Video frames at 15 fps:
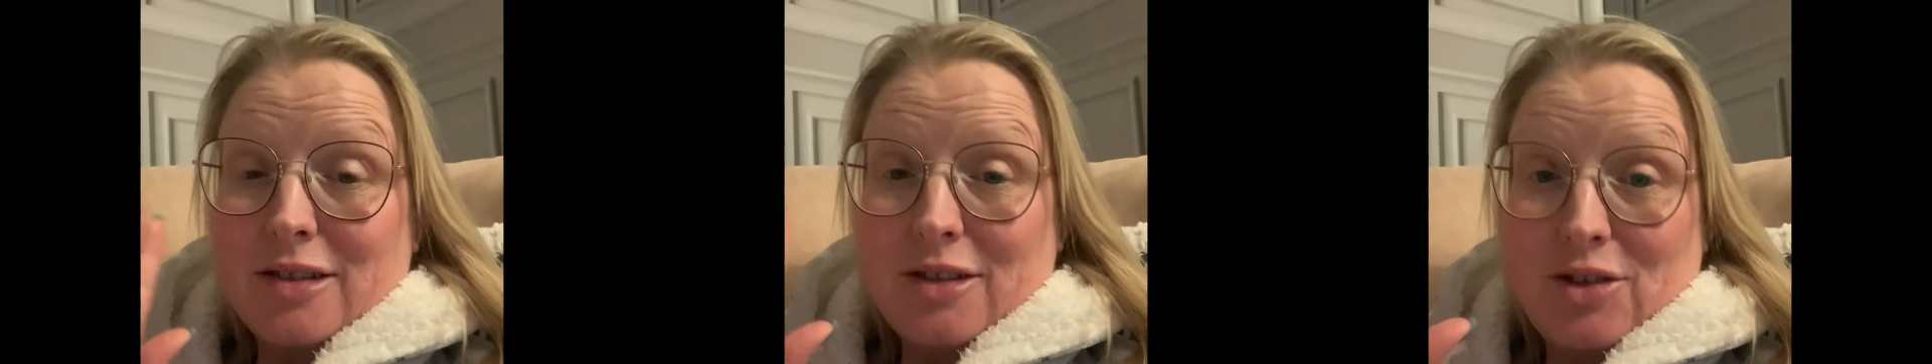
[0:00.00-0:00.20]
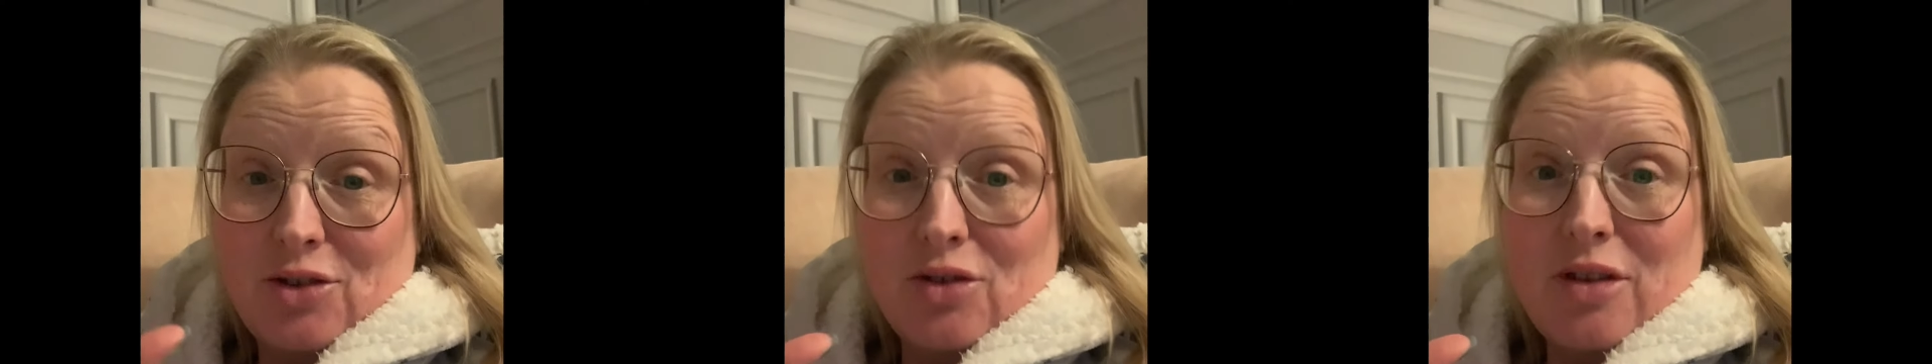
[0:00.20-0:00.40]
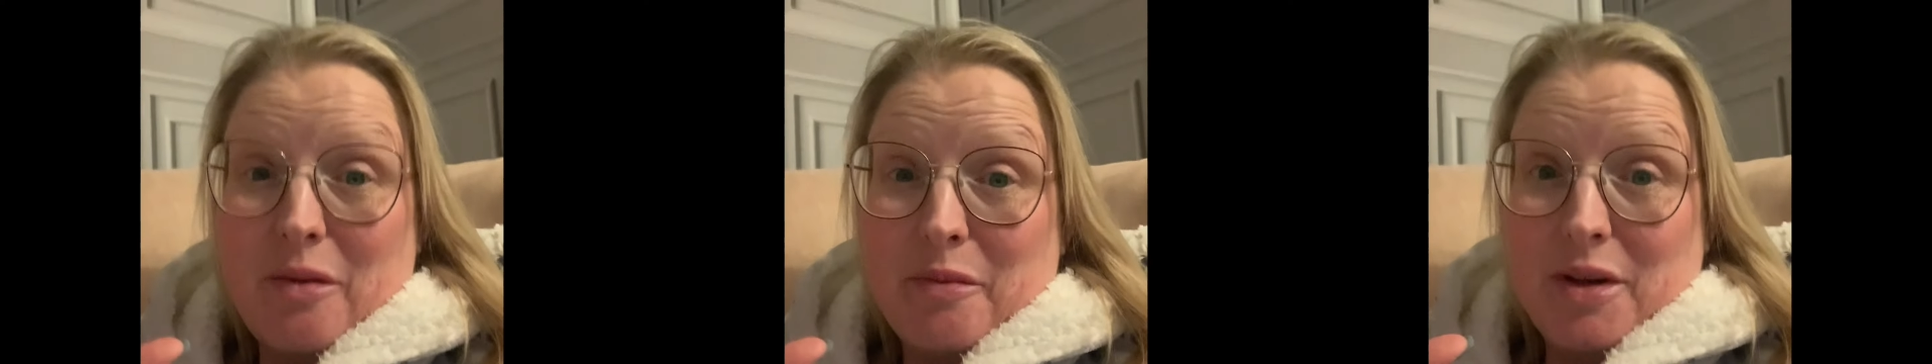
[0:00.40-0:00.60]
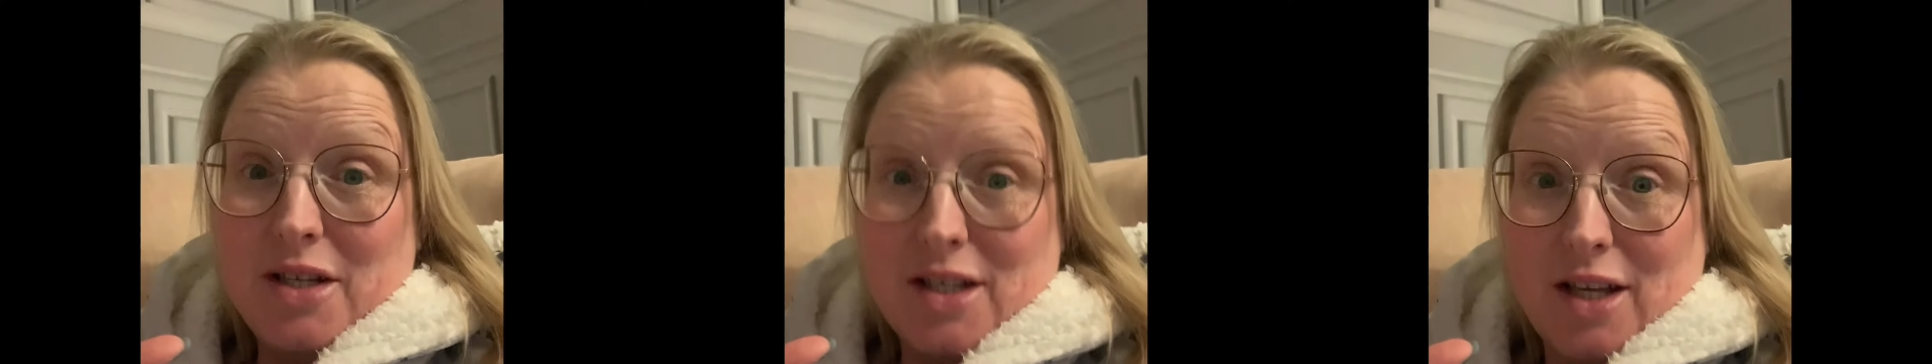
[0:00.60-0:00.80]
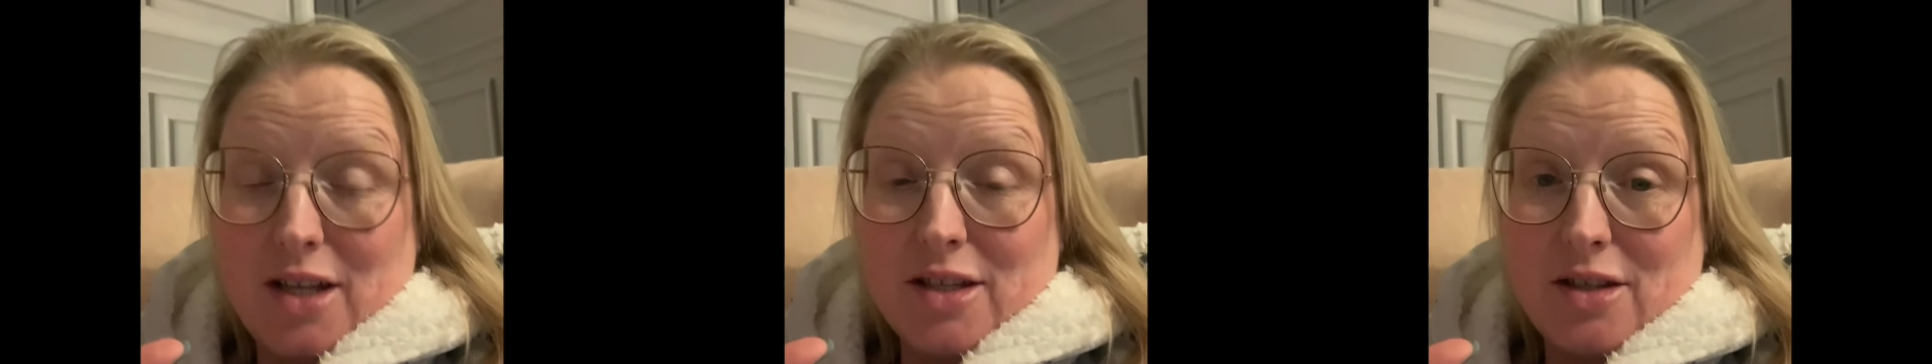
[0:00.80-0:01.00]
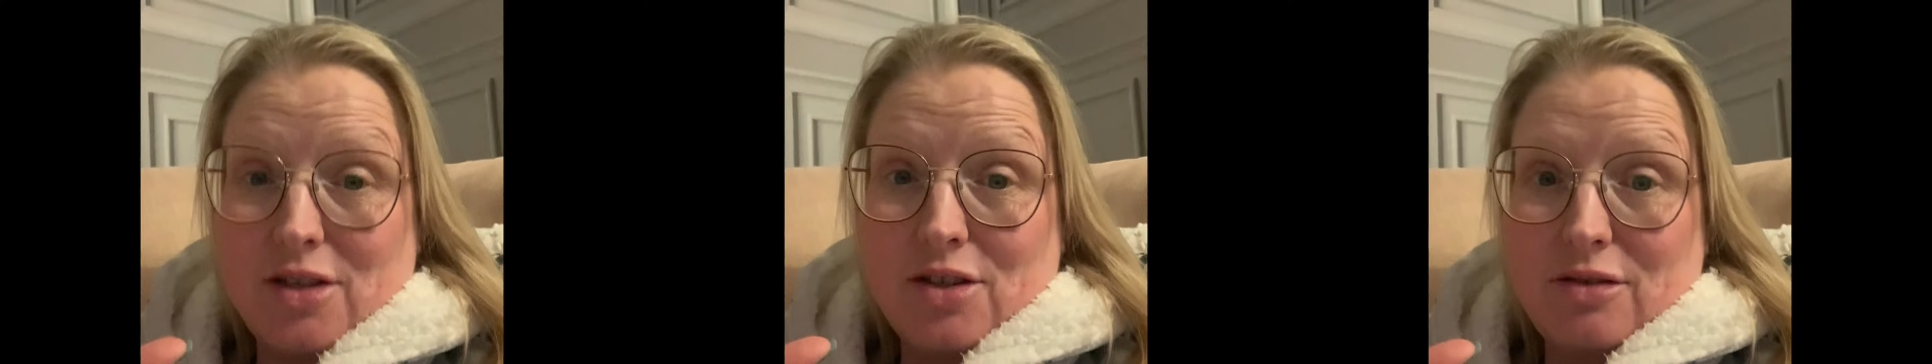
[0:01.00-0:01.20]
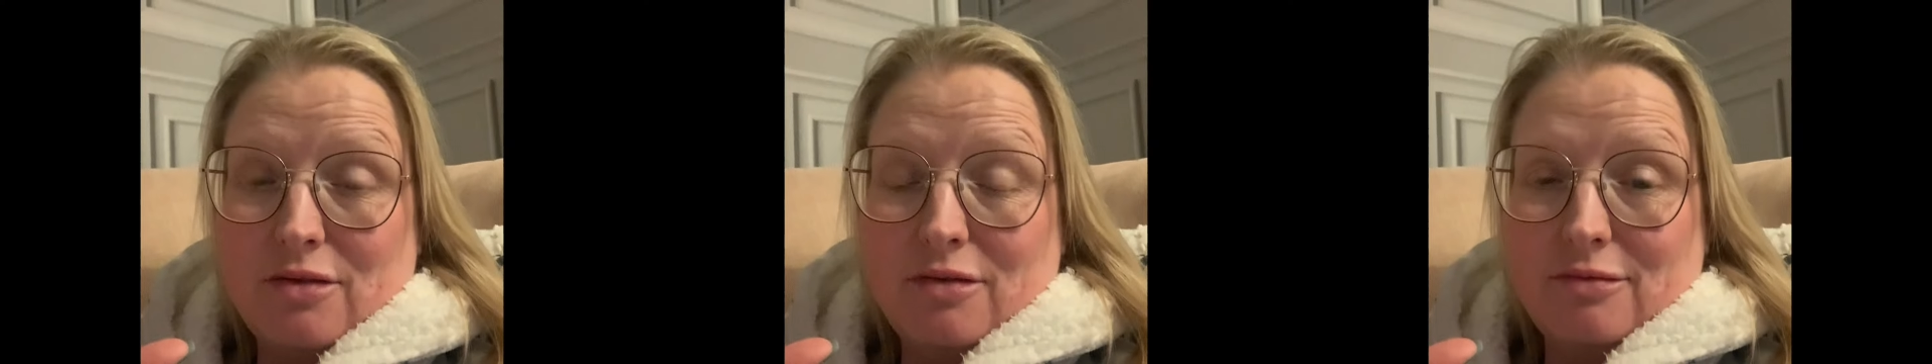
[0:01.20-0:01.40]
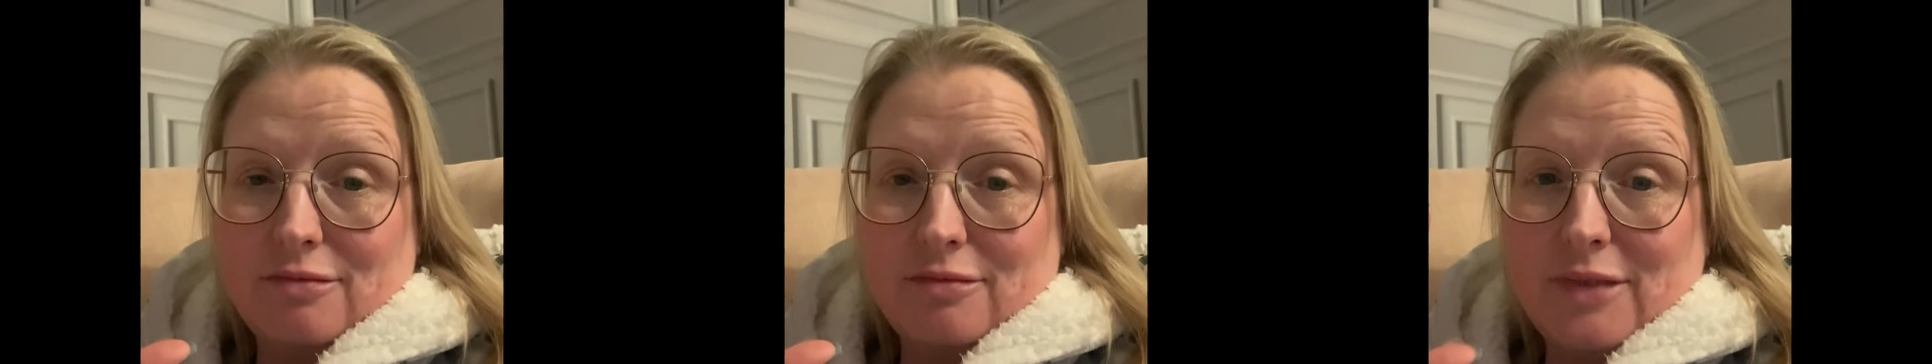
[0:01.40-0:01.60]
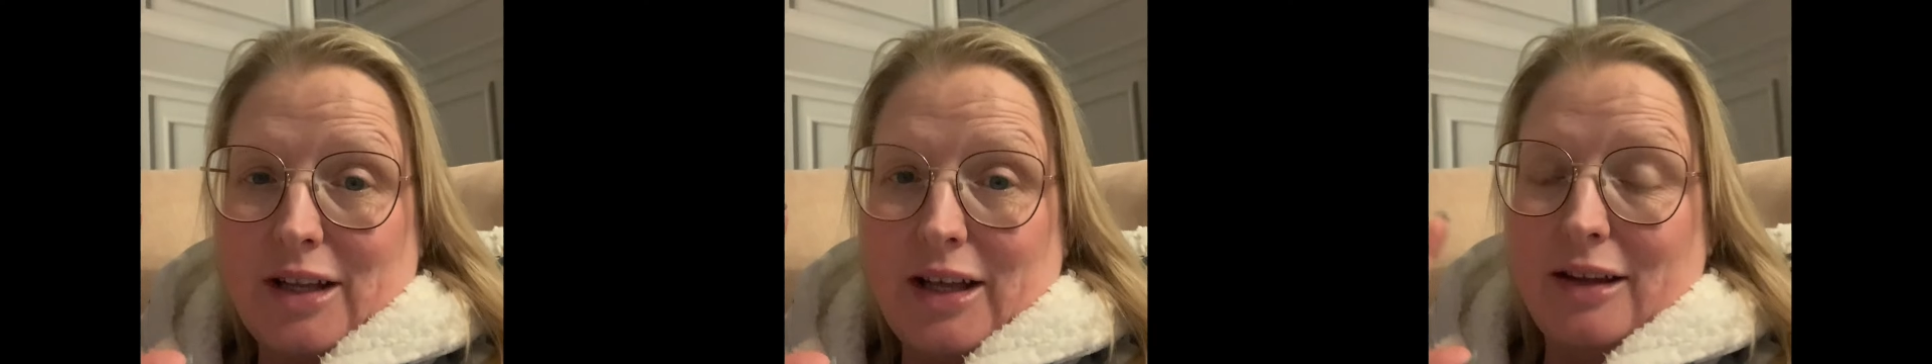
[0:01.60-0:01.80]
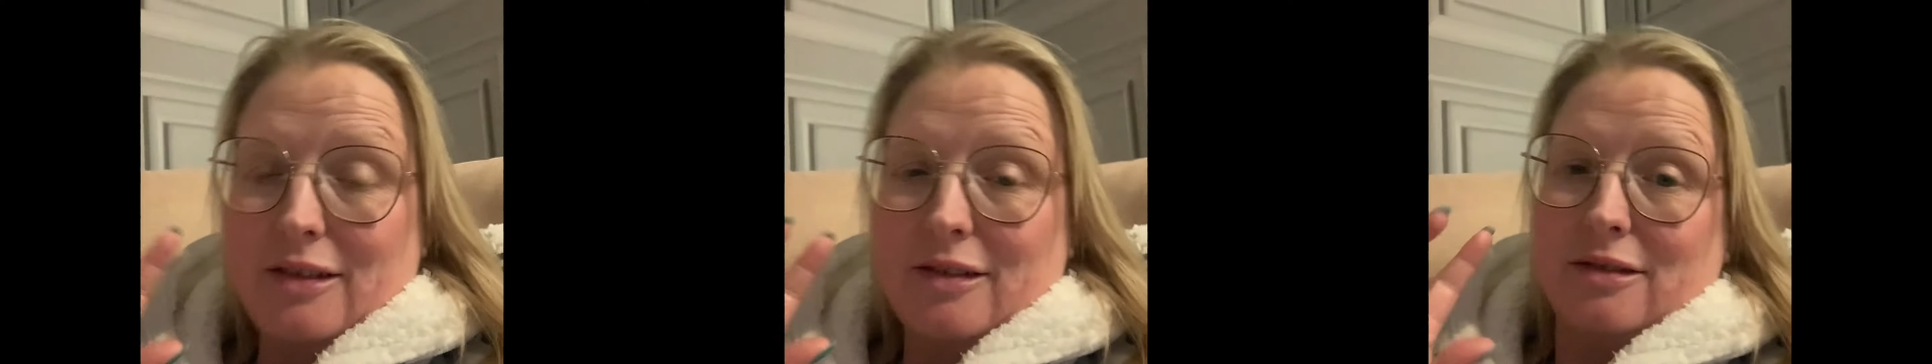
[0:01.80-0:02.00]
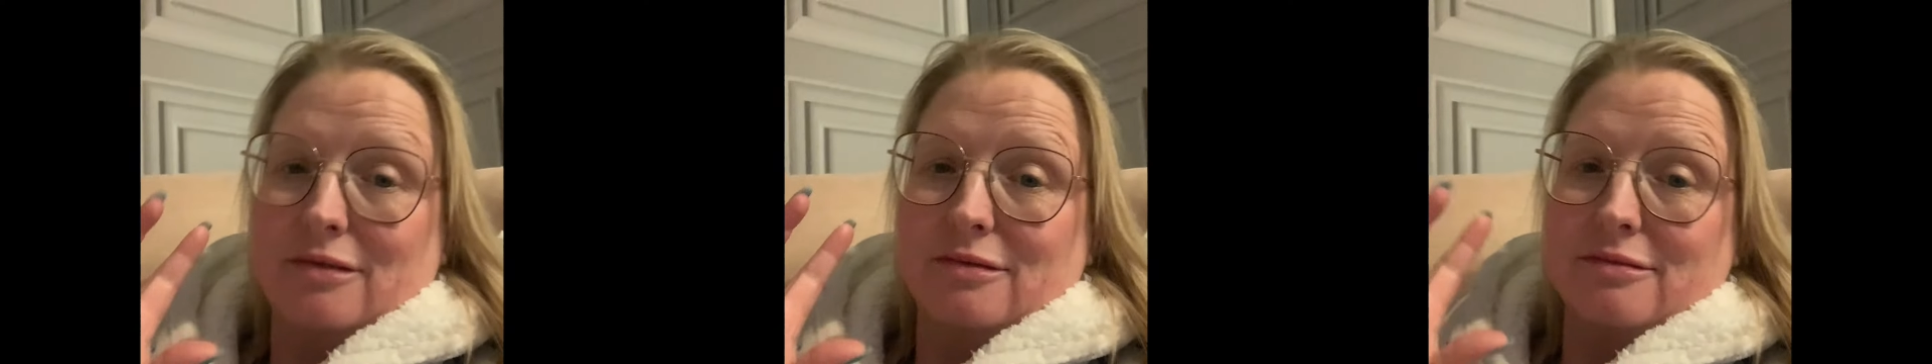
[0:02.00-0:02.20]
you know, them biscuits that like